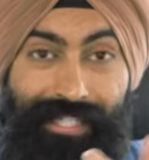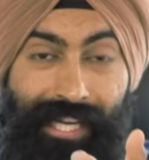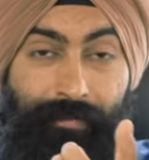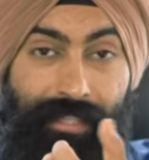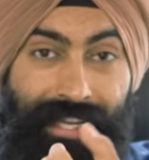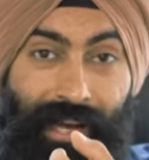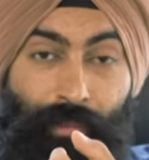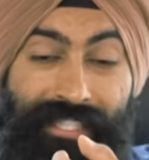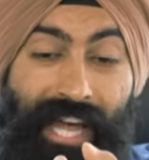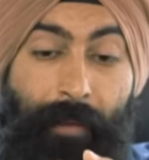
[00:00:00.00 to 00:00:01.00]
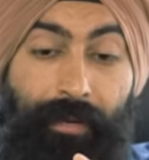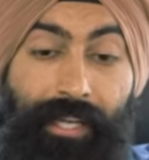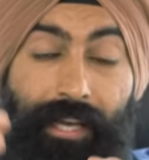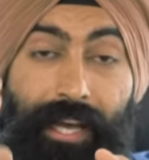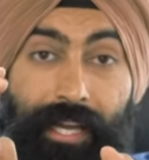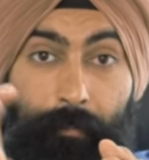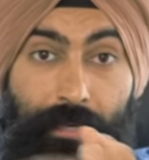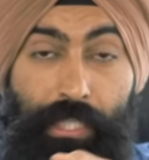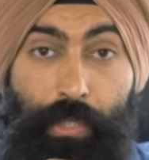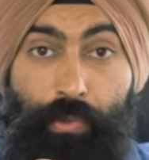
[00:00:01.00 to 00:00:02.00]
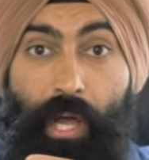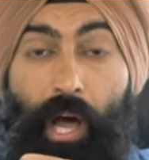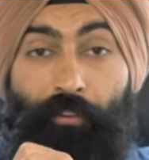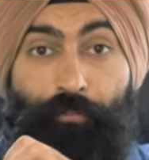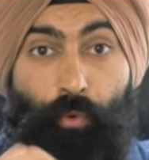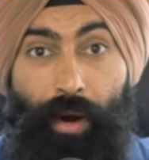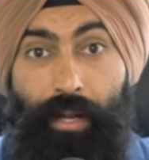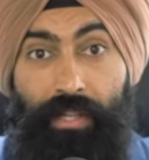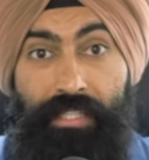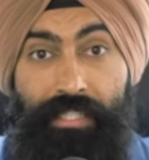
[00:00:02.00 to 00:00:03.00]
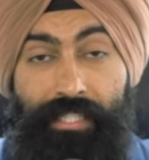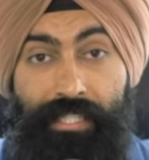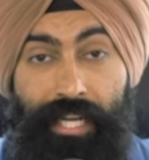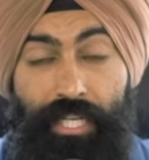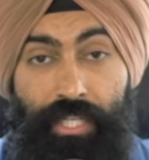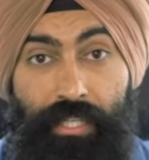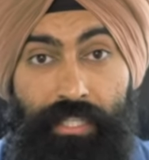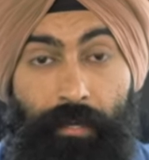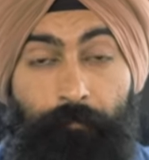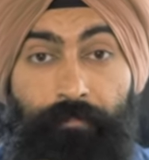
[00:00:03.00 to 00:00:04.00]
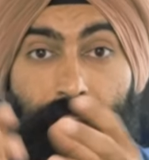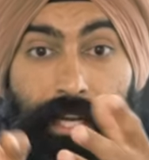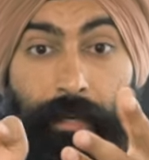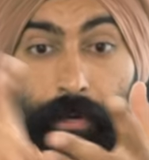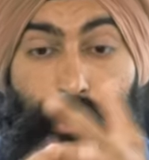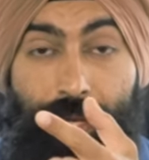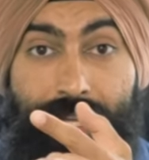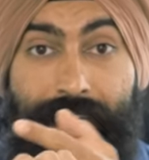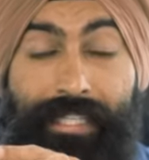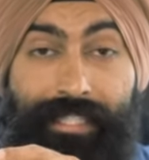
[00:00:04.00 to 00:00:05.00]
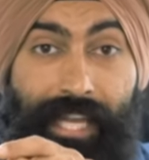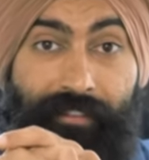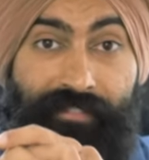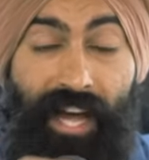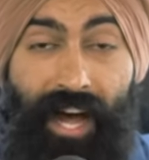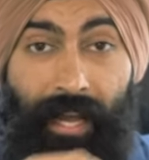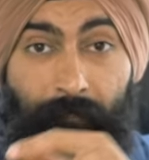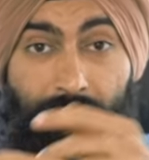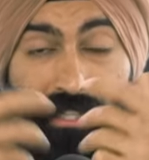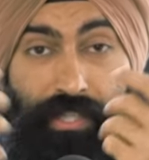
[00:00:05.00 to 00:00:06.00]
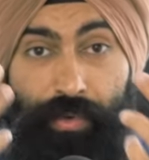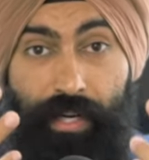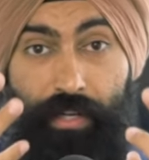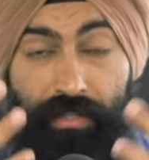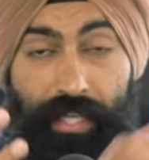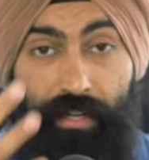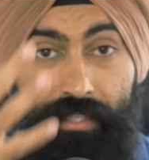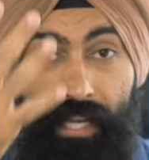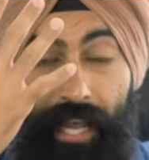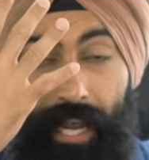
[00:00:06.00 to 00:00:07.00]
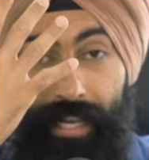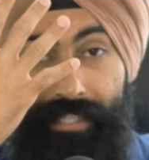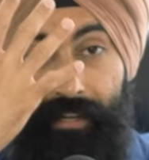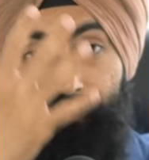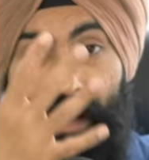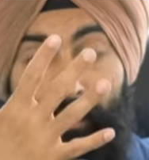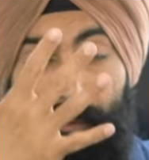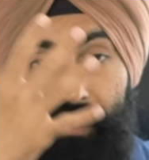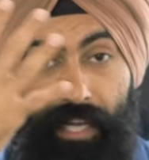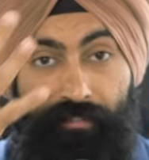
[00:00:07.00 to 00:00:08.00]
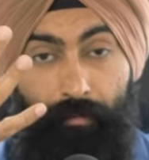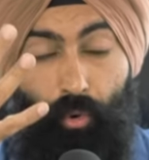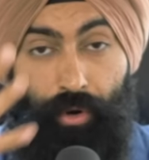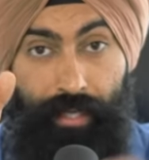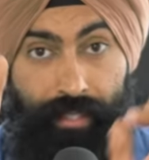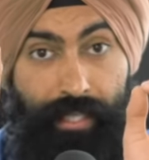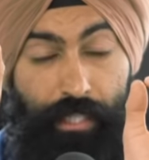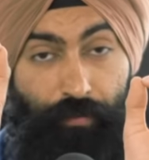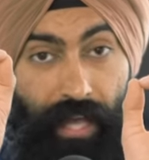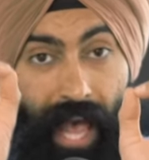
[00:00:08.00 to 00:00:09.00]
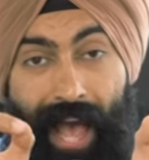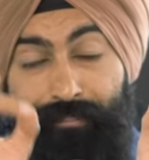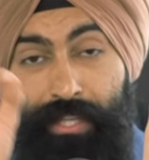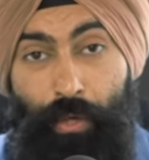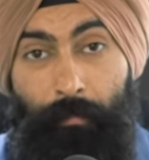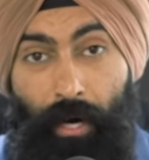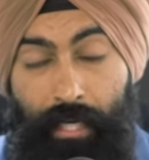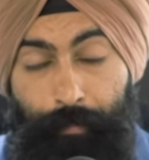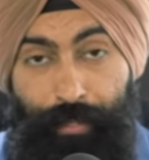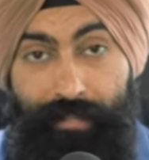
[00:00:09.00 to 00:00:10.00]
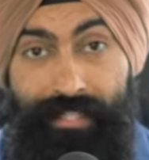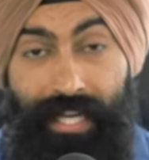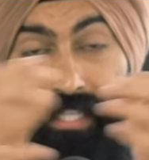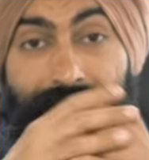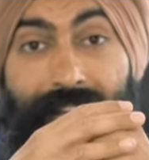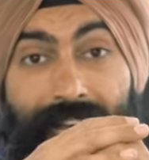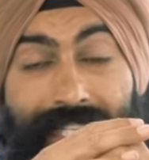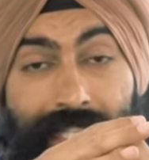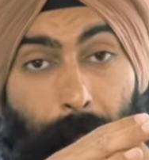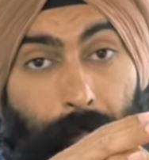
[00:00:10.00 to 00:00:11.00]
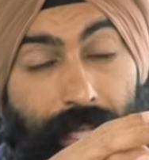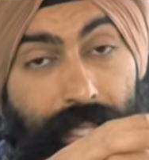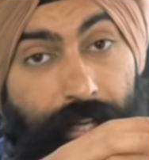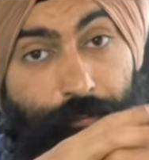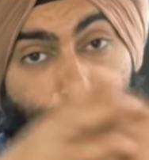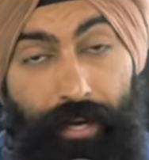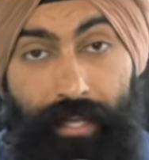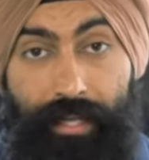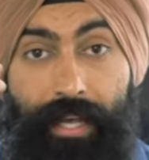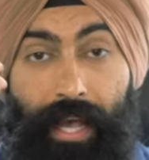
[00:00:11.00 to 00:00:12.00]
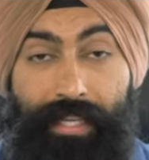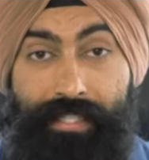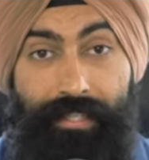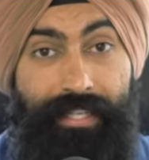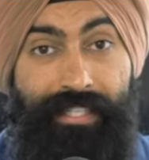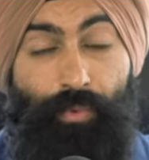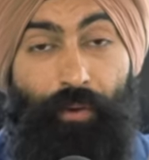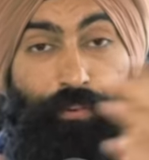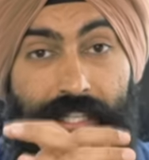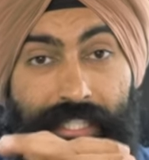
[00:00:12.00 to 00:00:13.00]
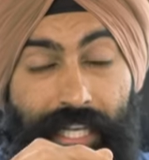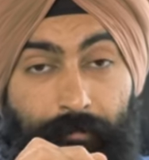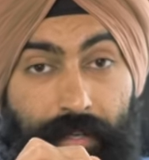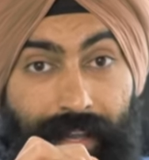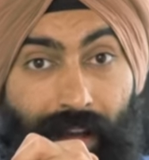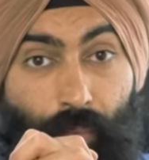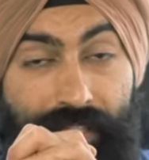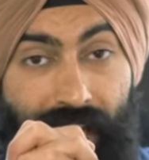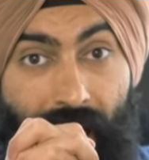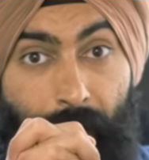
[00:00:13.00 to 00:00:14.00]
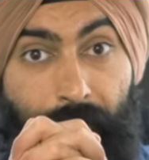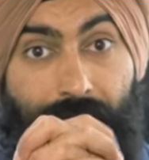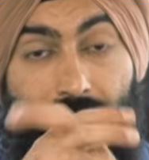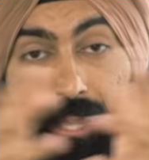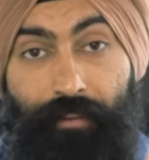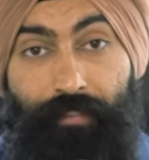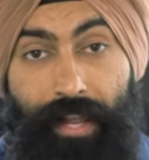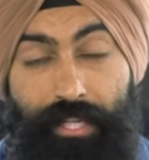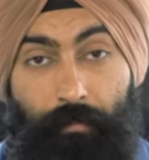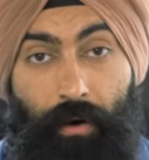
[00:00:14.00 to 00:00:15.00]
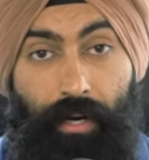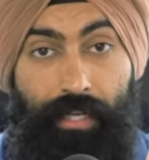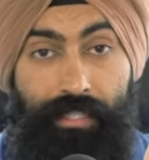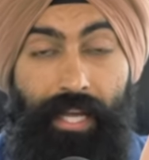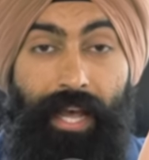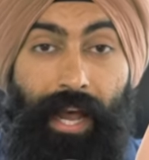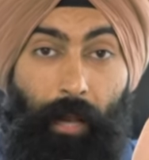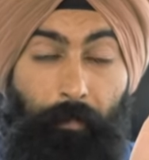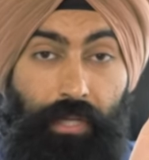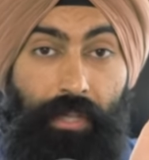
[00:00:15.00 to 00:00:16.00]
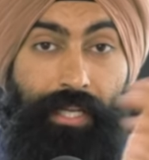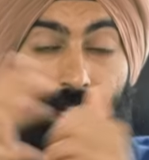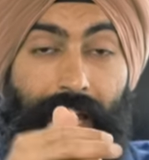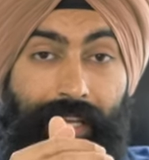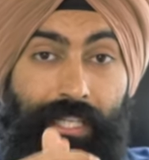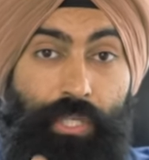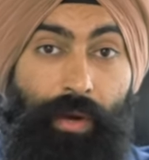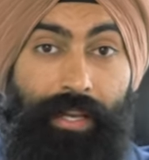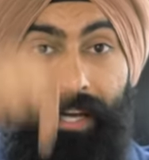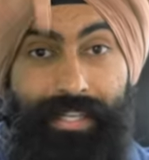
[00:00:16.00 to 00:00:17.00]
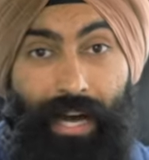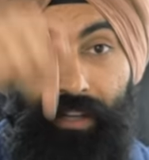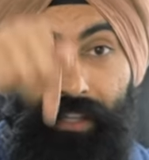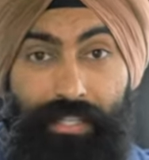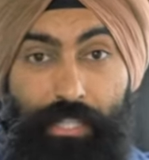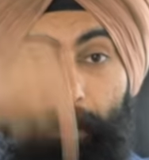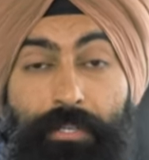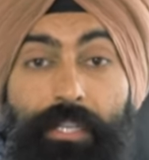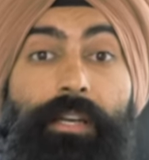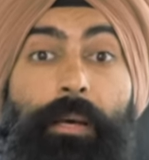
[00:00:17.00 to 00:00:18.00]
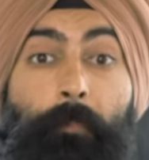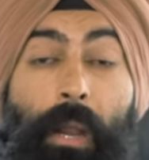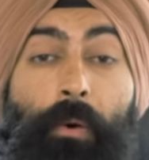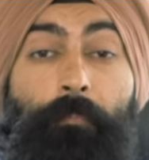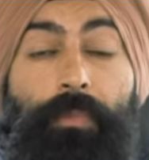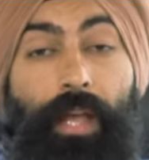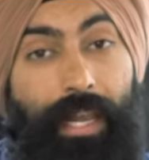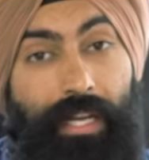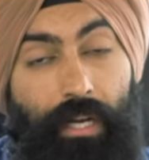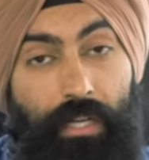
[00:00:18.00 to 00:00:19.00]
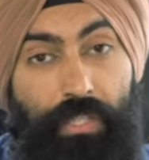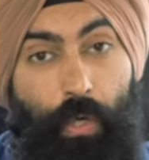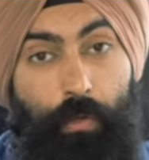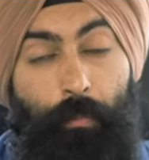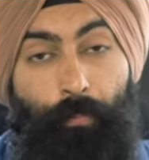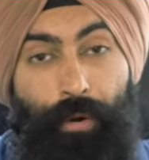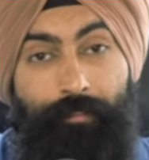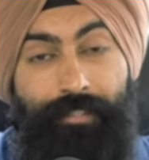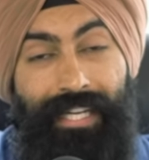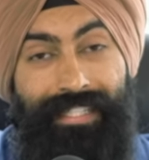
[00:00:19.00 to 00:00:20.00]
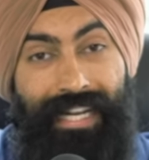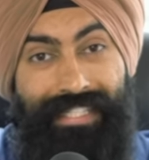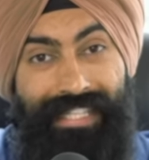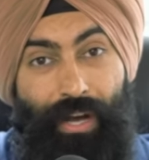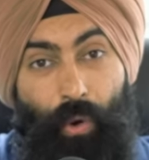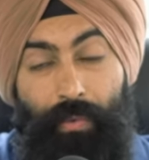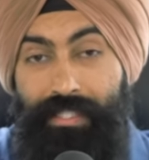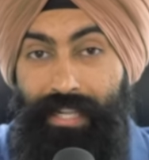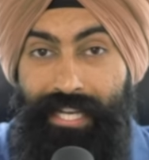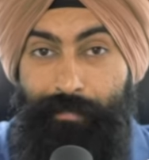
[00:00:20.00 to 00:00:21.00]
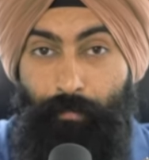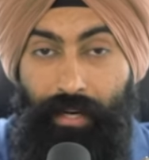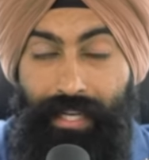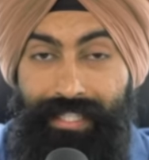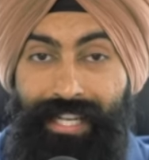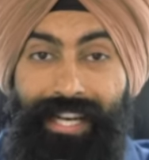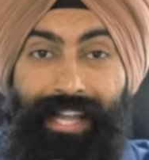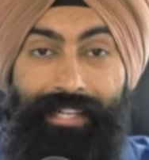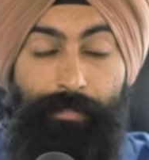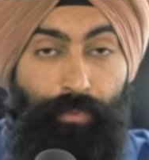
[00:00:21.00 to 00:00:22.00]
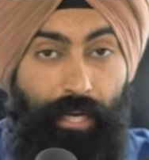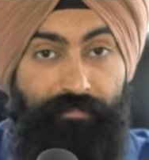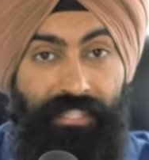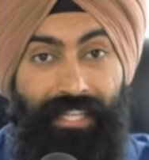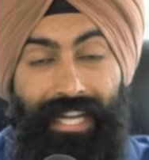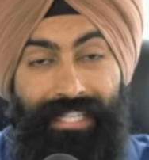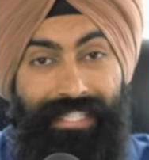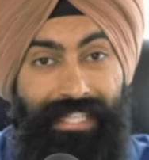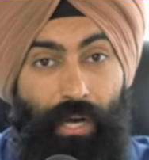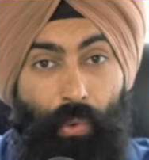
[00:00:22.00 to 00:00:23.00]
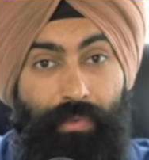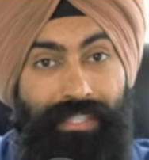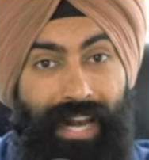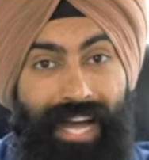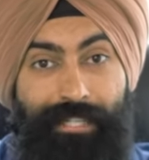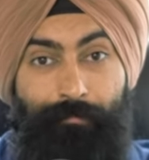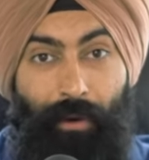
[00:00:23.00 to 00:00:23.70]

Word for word: stay up to date on what's happening. Number two, avoid all the sensationalism. And number three, save time because you read our newsletters in less than five minutes every morning. So if you haven't joined Market Briefs yet, it's completely free and it's an easy way for you to stay up to date on what's happening in the financial markets. And I'll put the link to how you can join down in the description below. And you can also go to briefs.co slash market. That's briefs.co slash